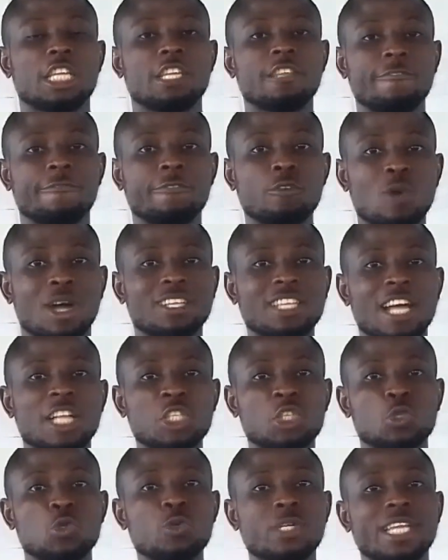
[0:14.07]
If you are that
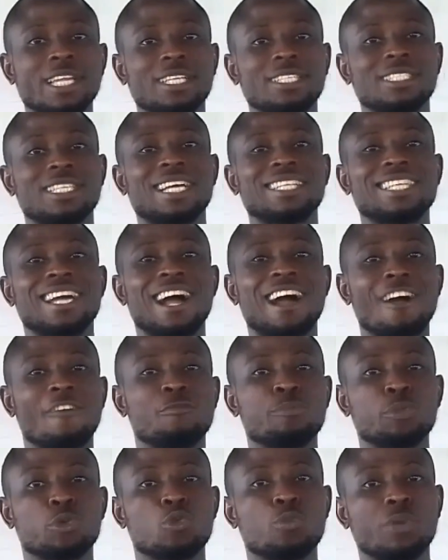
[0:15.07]
student that have
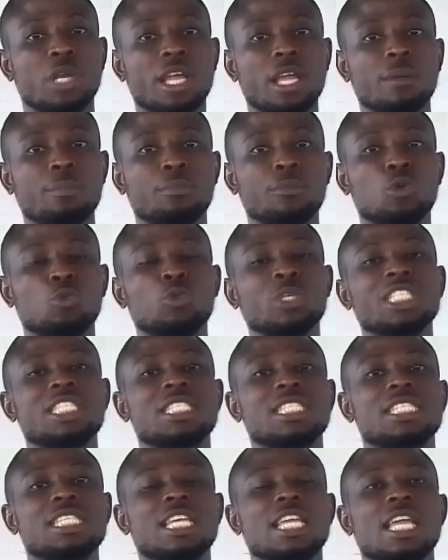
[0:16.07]
problem
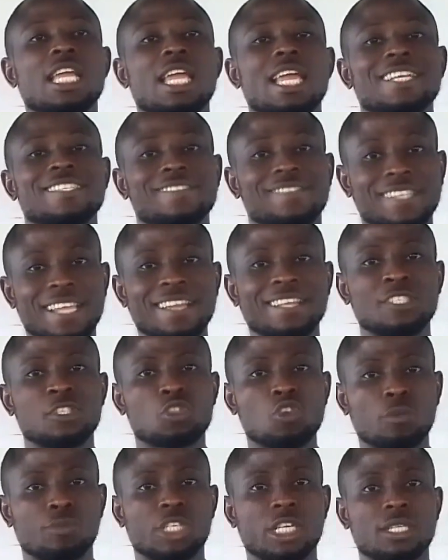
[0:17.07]
with science
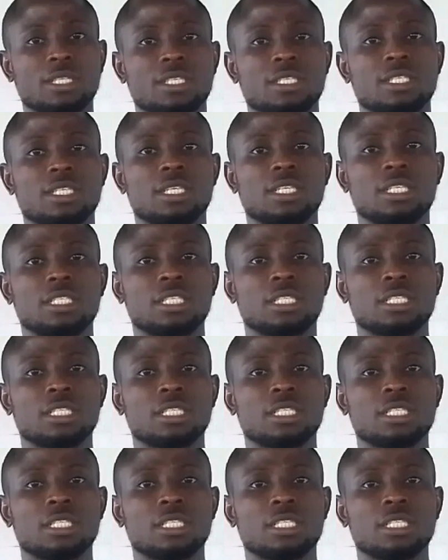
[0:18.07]
subjects,